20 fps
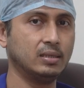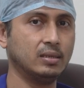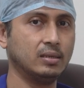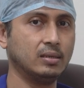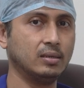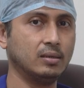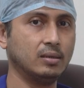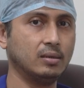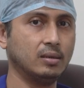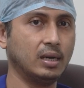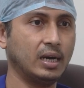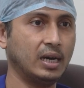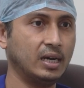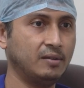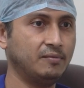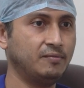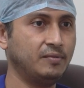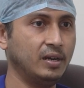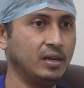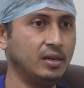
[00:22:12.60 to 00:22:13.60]

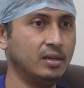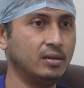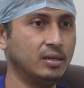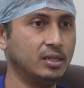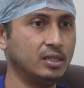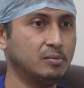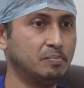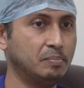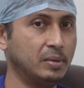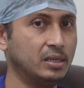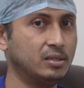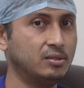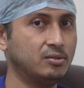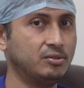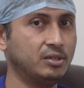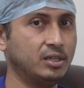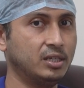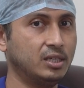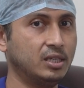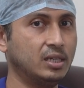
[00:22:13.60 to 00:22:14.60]
heart failure is
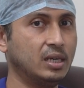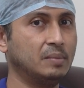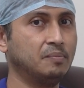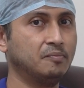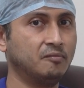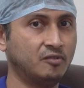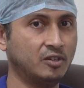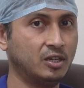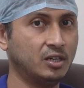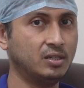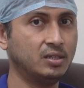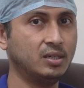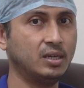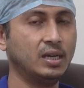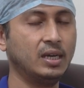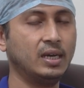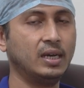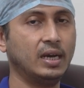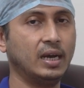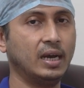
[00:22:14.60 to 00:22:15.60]
best treated upfront.
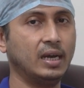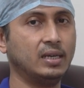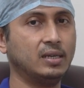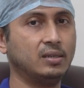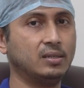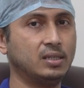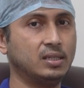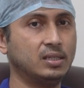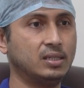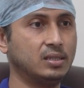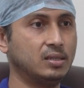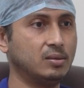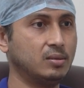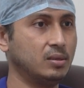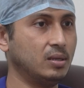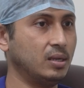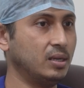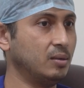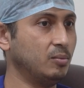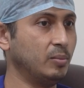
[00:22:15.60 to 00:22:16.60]
And
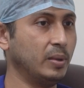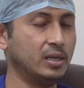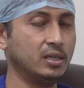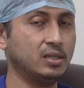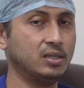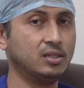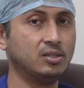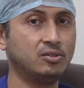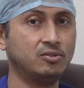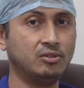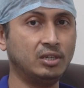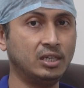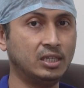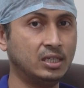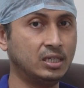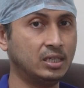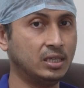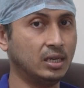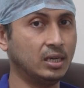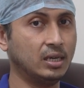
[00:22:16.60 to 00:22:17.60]
when it is
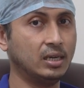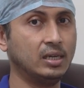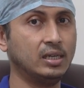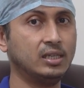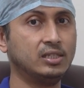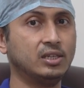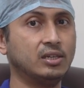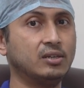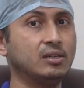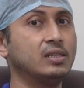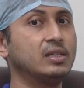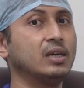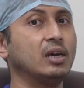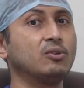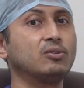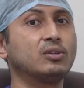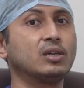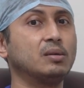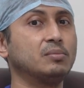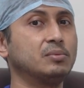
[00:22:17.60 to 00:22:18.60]
treated early, generally the
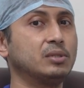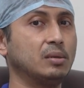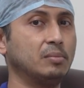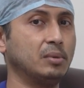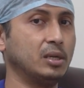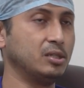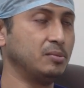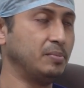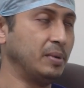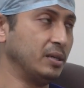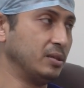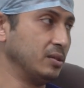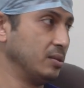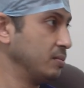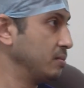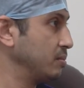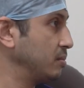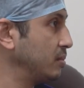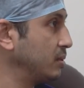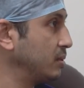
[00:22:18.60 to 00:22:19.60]
outcomes are much better.